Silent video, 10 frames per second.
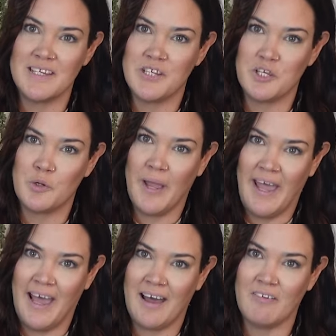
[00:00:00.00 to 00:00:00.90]
do
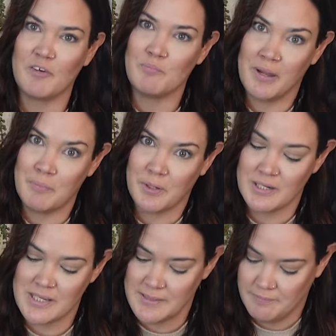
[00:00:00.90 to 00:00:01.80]
have my
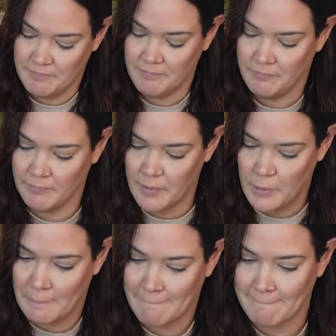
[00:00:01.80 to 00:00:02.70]
purse.
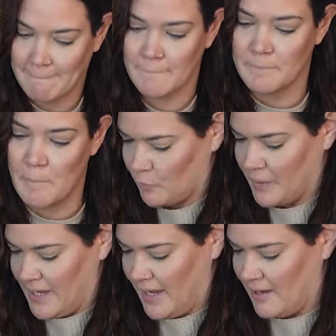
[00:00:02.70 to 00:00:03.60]

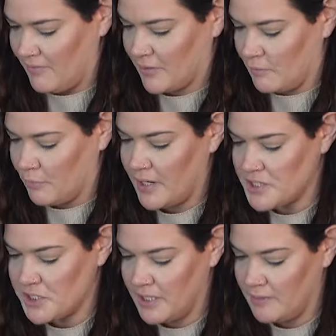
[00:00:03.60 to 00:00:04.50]
We have
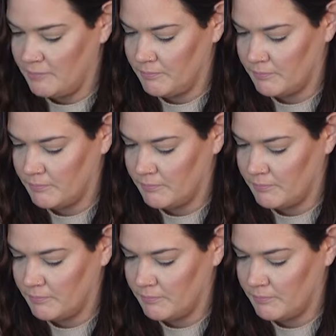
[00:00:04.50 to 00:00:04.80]
compression,